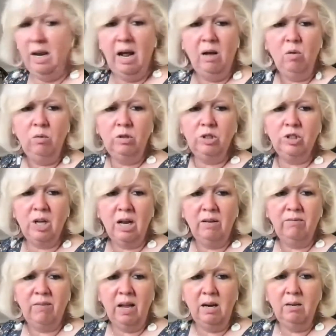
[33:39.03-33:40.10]
now just
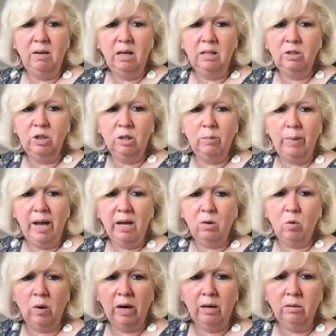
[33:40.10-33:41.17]
kind of fade into the
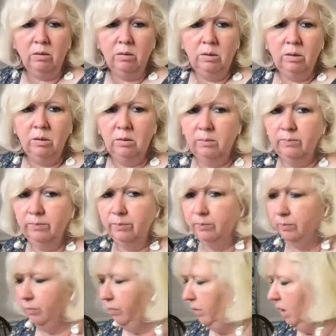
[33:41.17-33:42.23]
background
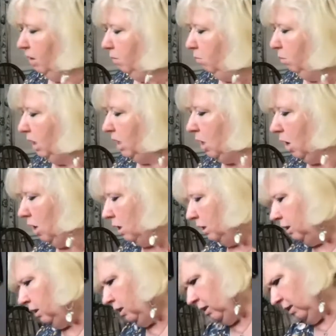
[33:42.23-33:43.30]

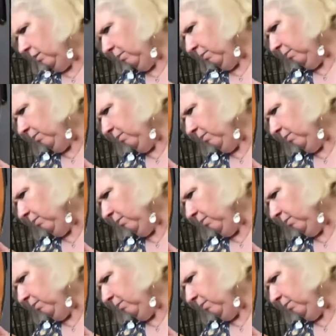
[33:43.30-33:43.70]
because